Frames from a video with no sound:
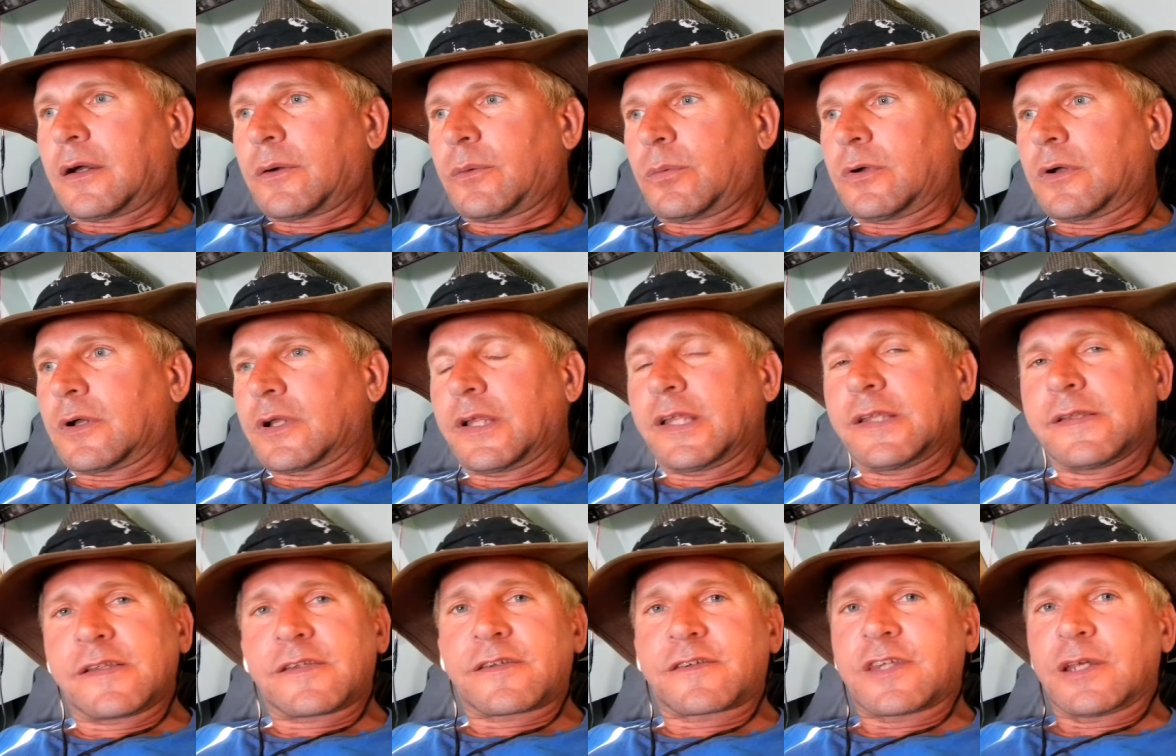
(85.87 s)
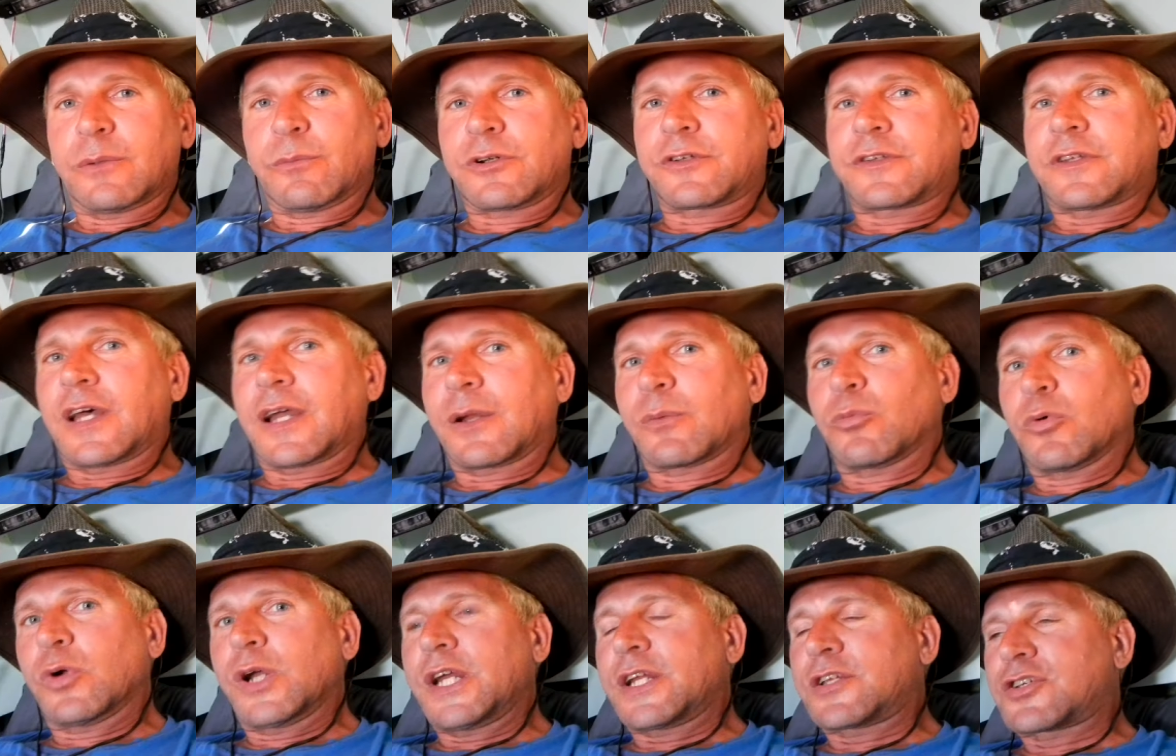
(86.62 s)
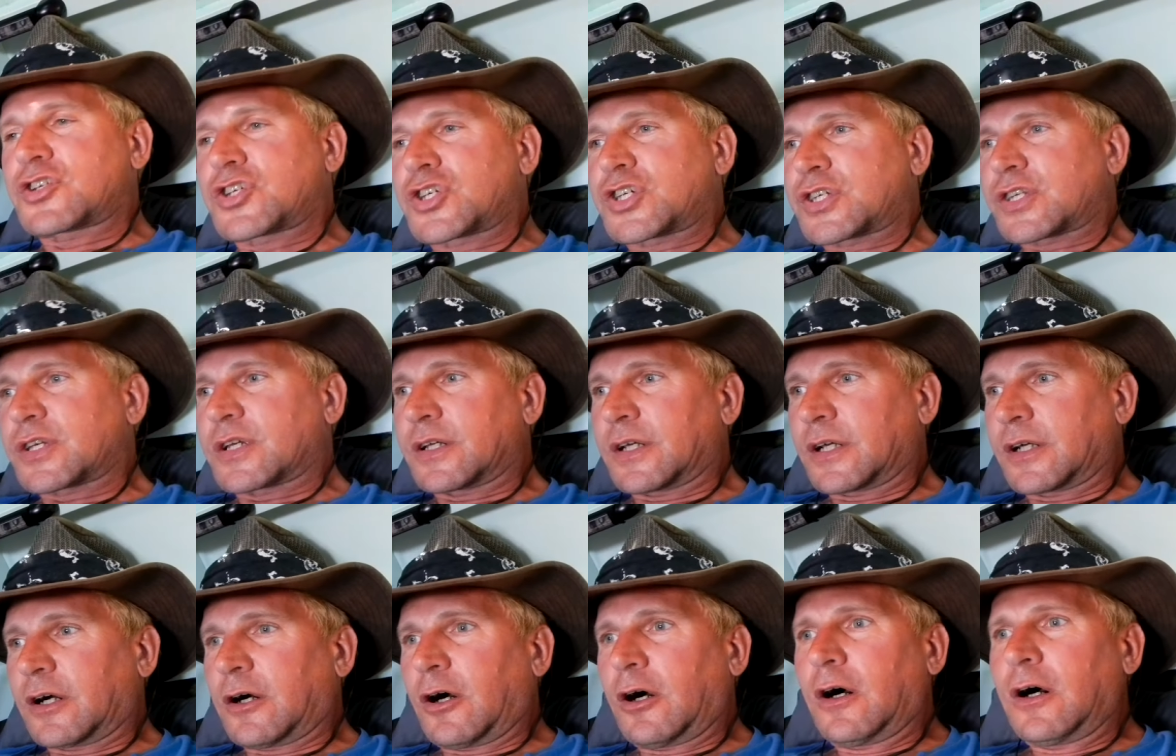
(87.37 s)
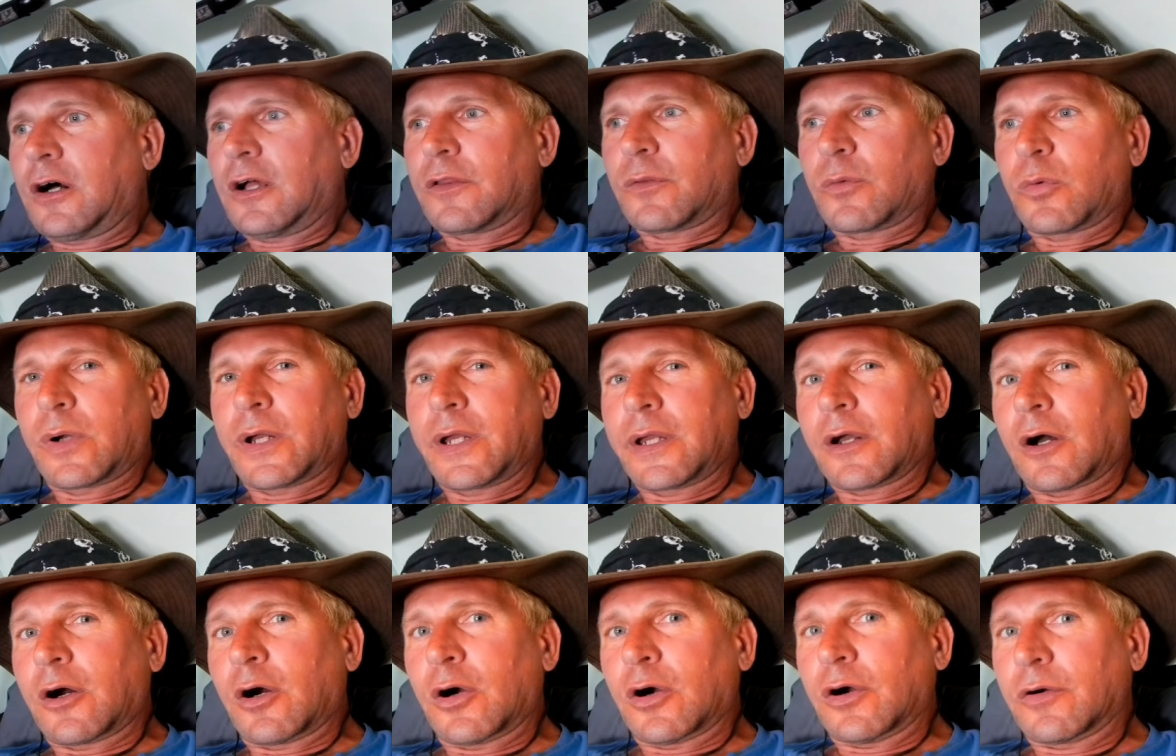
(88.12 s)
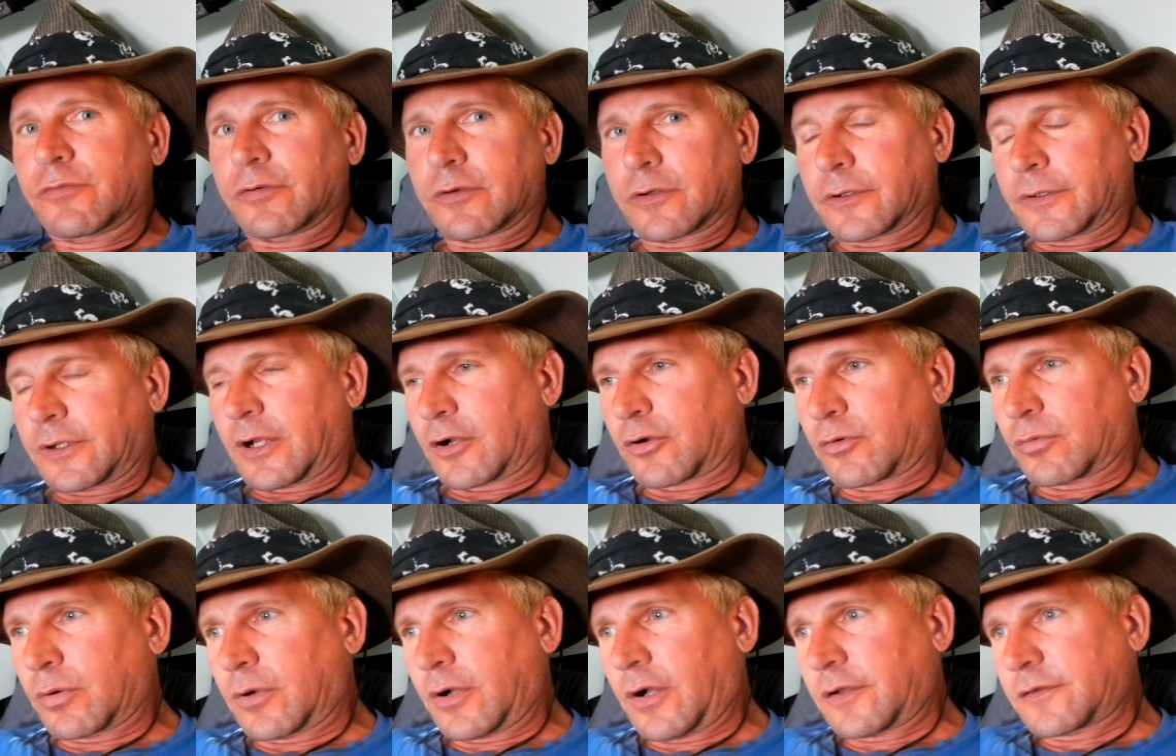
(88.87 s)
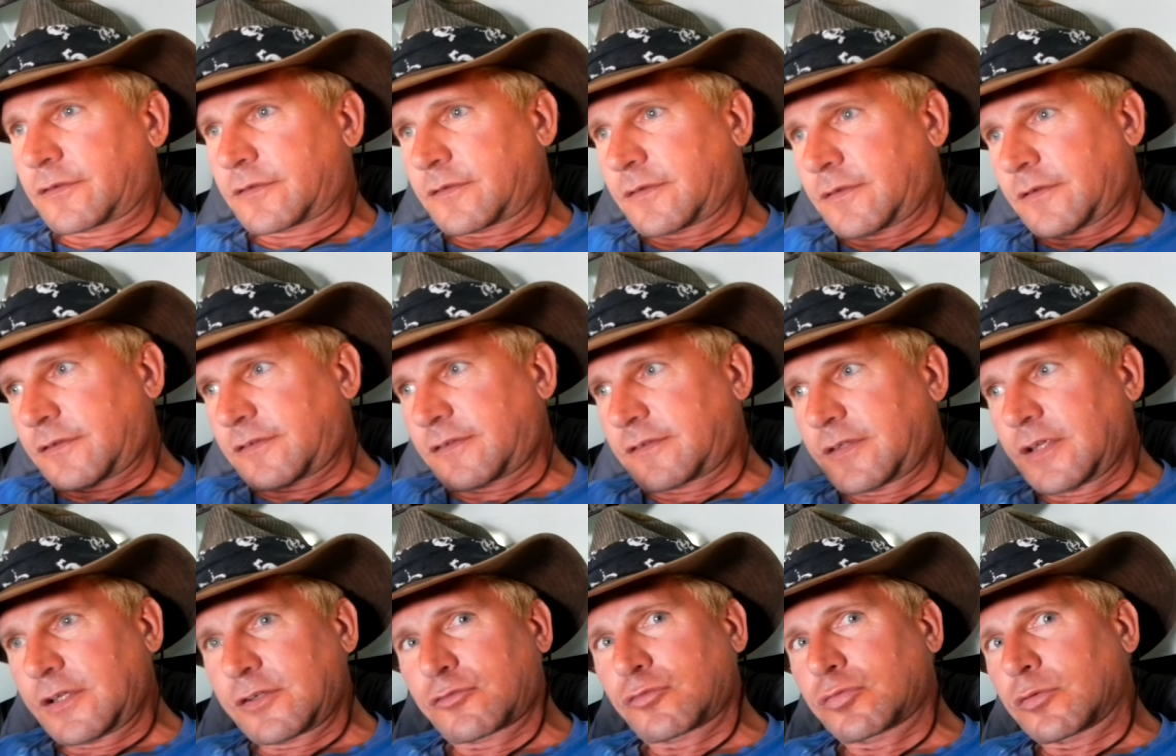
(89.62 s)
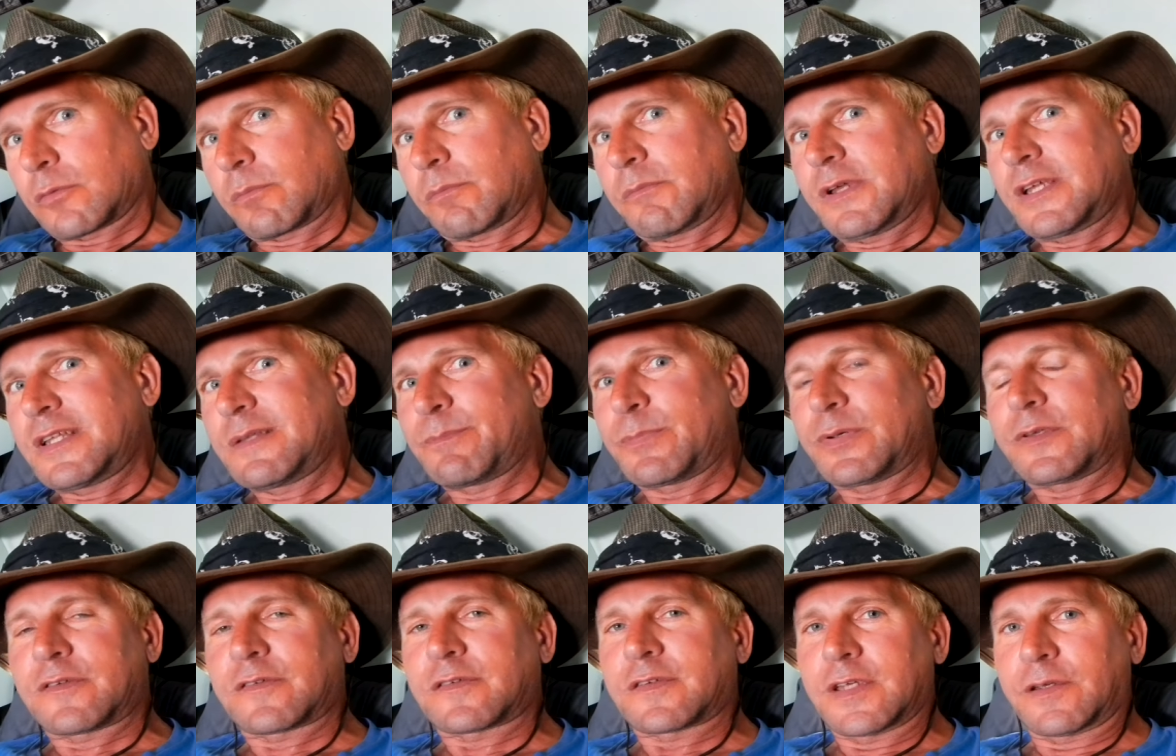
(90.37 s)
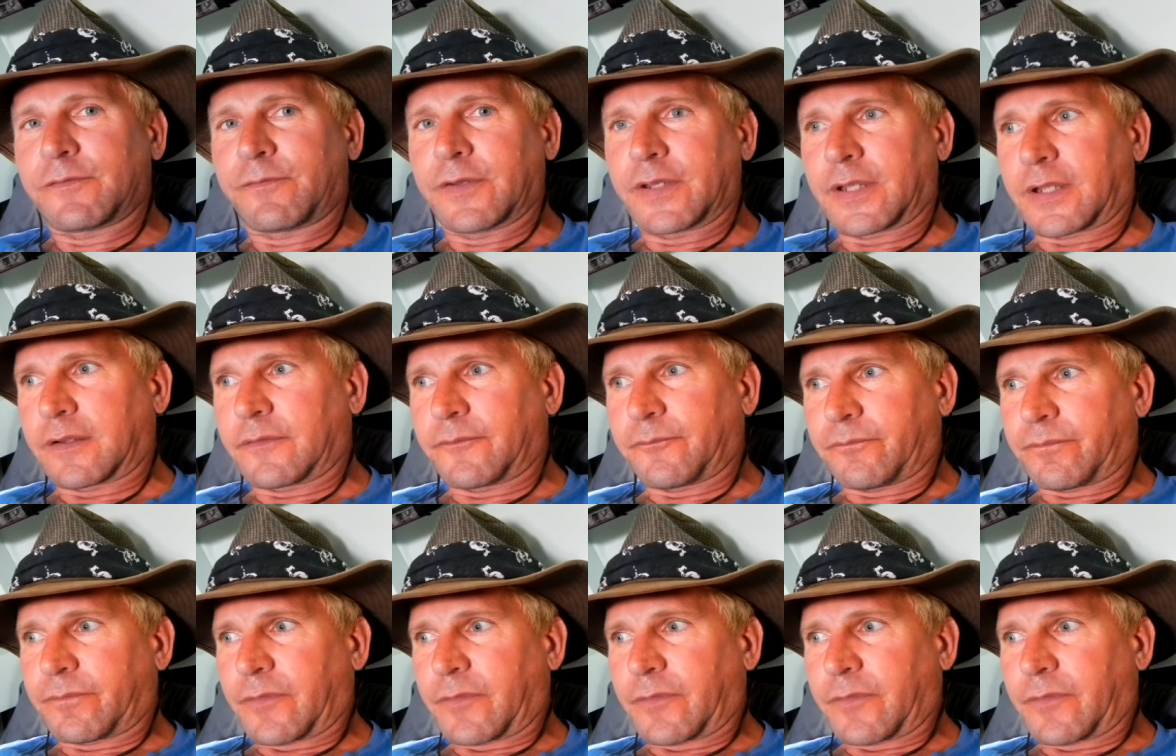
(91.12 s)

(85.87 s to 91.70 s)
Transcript: will in the summertime reach uh, all the way over across the central mid-Pacific,